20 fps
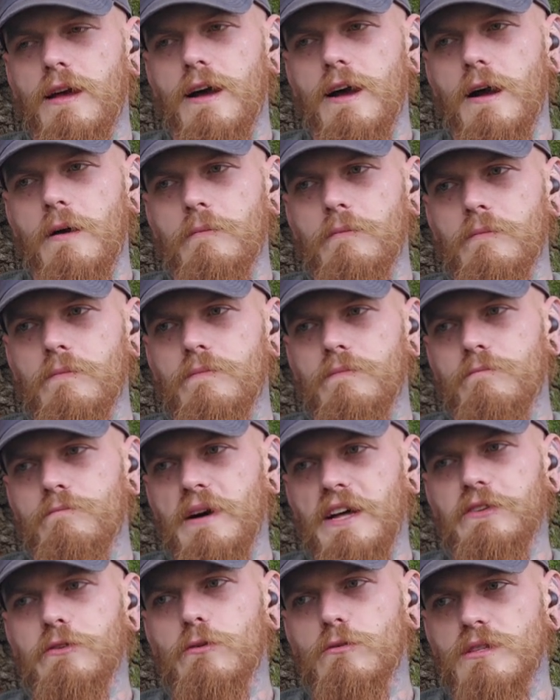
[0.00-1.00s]
um,
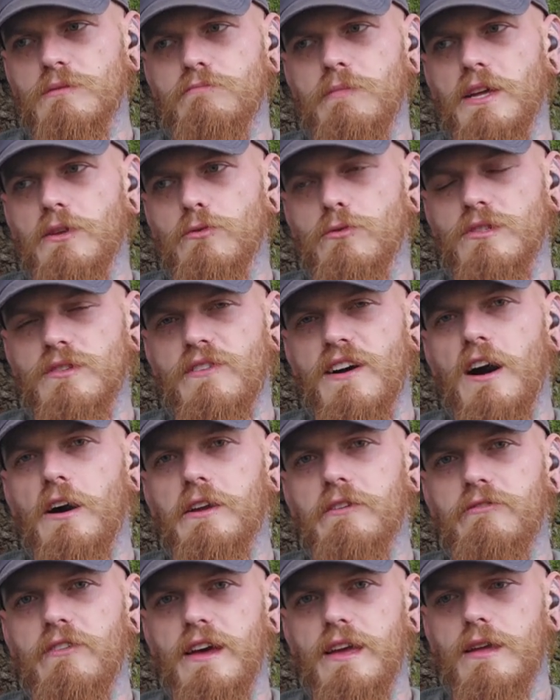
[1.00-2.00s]
bundles and bundles of
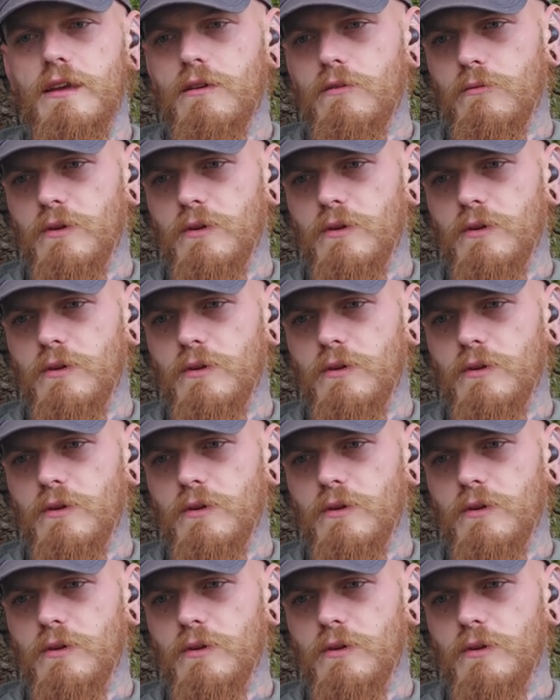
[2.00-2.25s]
hyphae,